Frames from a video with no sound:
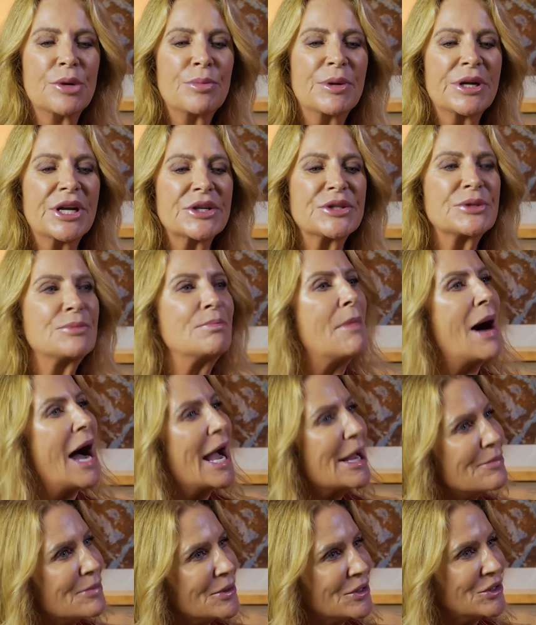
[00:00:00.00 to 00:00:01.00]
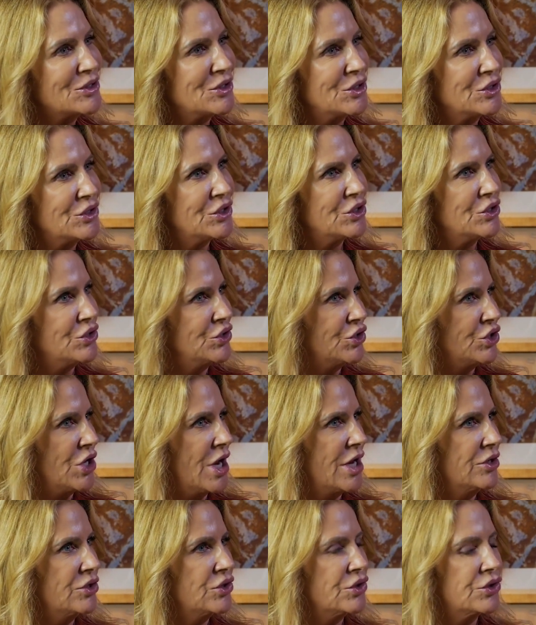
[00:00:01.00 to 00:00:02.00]
because my business has
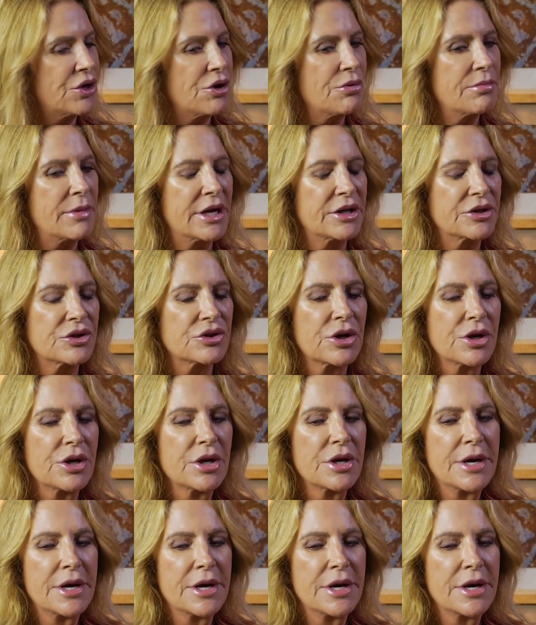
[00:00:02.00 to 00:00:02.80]
changed so much.